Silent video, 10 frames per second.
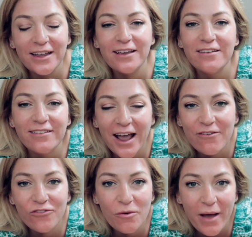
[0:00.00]
it is
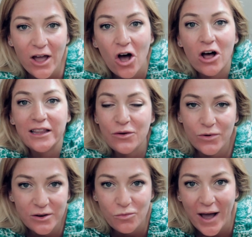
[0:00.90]
time for my
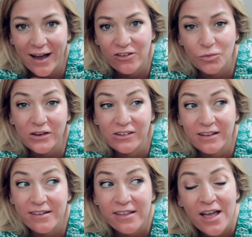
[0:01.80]
Hollywood wax, which
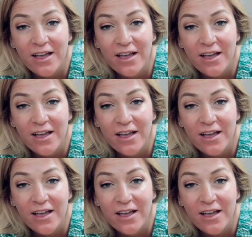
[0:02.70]
is